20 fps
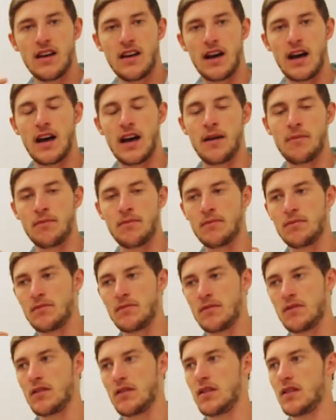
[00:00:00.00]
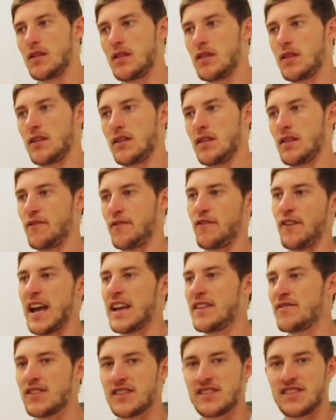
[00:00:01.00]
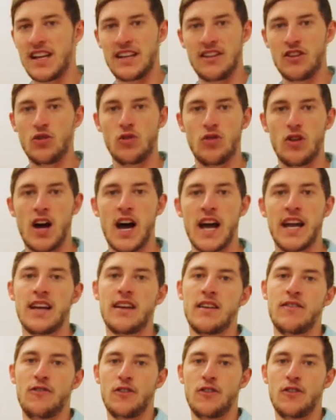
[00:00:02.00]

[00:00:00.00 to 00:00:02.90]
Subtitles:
the flavors that you like.